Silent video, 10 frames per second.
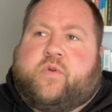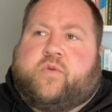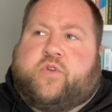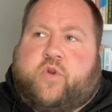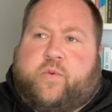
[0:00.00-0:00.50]

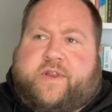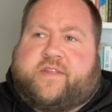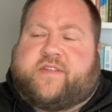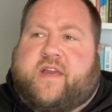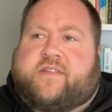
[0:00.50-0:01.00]
we
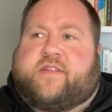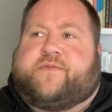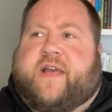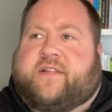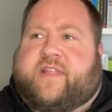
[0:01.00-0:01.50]
discussed the
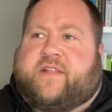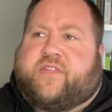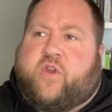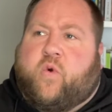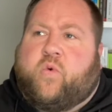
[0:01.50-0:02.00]
fact that
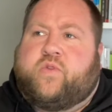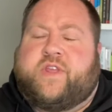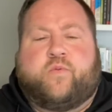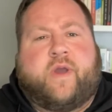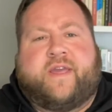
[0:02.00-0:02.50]
the
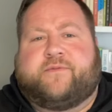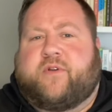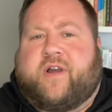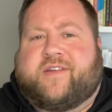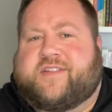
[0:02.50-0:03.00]
only way
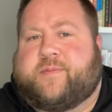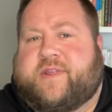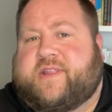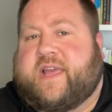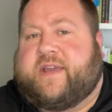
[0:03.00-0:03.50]
for us to be
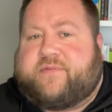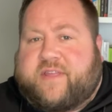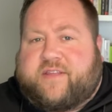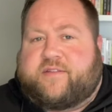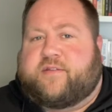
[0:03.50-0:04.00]
saved
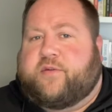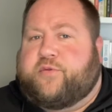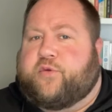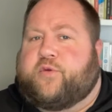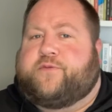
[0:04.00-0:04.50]
is
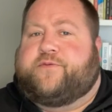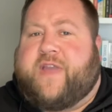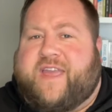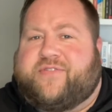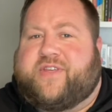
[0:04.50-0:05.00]
through
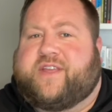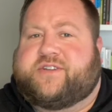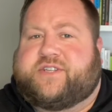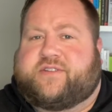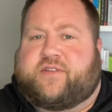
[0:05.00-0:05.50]
faith in
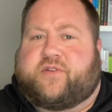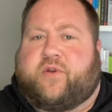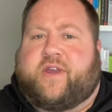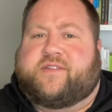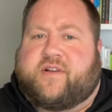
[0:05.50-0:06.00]
Jesus
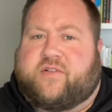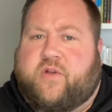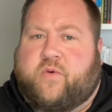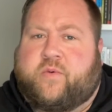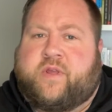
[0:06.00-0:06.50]
Christ
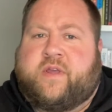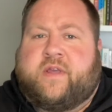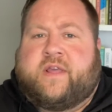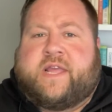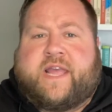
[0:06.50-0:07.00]
alone.
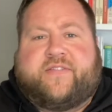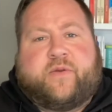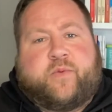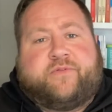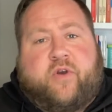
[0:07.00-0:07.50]
And
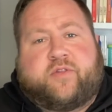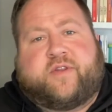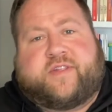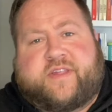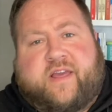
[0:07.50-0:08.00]
then we've also
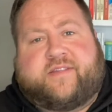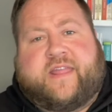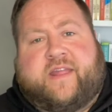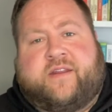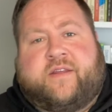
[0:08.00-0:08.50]
discussed
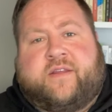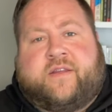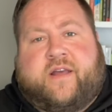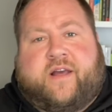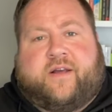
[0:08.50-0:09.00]
that
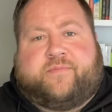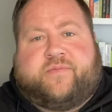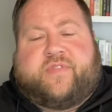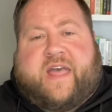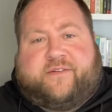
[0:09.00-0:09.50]

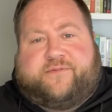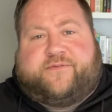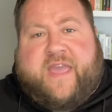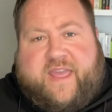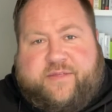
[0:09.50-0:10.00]
that
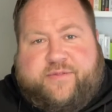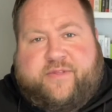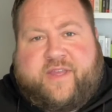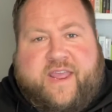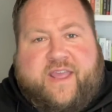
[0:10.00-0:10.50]
faith
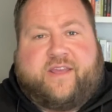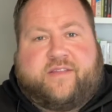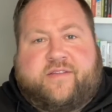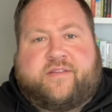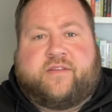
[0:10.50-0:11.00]

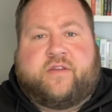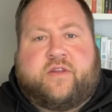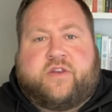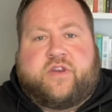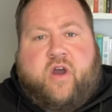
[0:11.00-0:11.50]
is
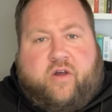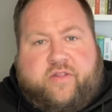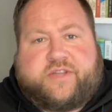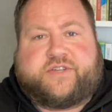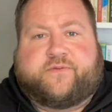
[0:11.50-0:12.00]

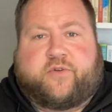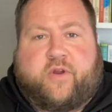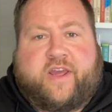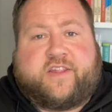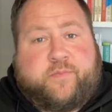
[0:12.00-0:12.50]
knowledge of
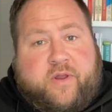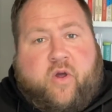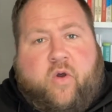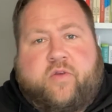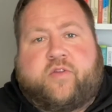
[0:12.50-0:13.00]
Christ, but
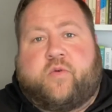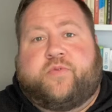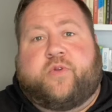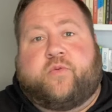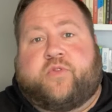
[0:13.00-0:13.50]
also
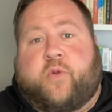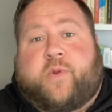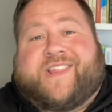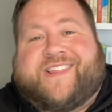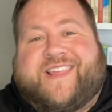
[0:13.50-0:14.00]
the
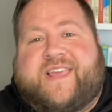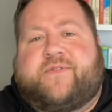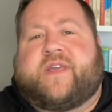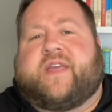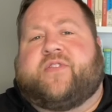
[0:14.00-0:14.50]

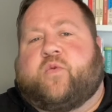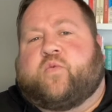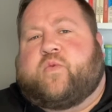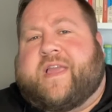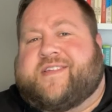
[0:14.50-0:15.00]
receiving and the
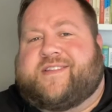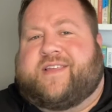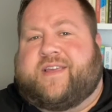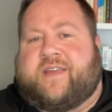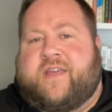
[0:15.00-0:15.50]

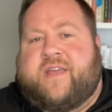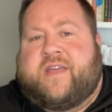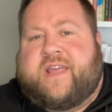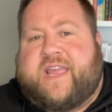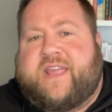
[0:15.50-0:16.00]
resting
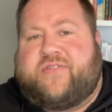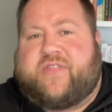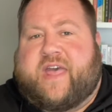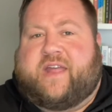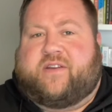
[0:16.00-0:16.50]
in
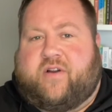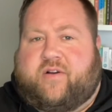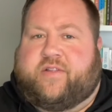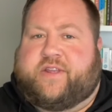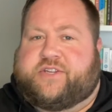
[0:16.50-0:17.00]
that
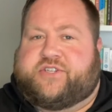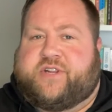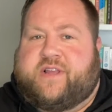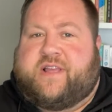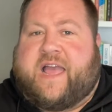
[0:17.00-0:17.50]
knowledge
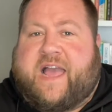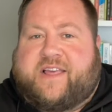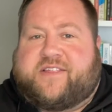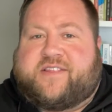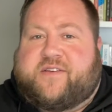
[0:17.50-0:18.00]

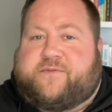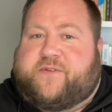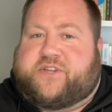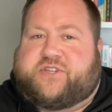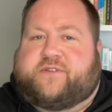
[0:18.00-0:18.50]
as
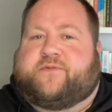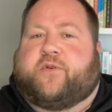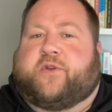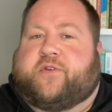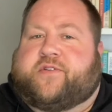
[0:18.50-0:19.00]
sufficient for
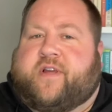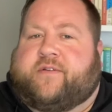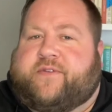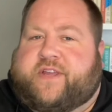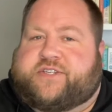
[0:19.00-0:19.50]
your
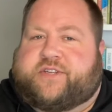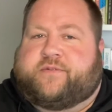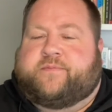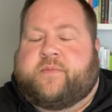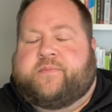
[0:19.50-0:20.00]
salvation.
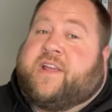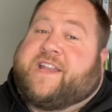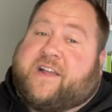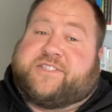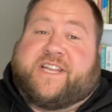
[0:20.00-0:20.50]

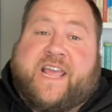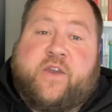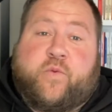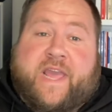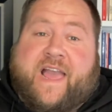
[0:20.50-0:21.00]
Now today
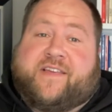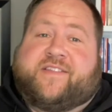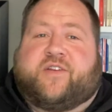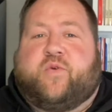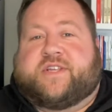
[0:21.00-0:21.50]
we ask
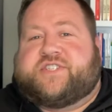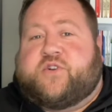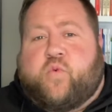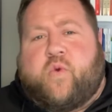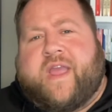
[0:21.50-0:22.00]
the
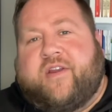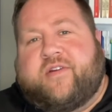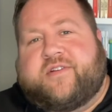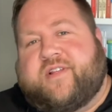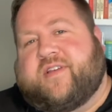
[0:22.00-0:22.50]
question, where
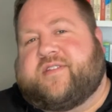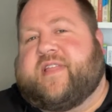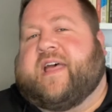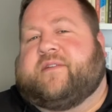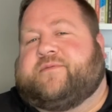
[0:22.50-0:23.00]
does
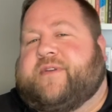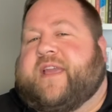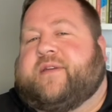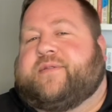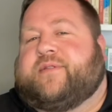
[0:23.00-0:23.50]
that
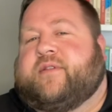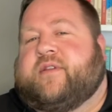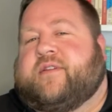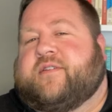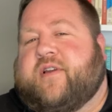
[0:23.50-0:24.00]
faith
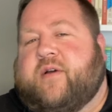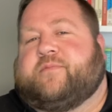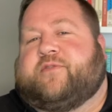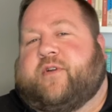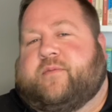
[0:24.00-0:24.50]
come
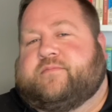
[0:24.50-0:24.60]
from?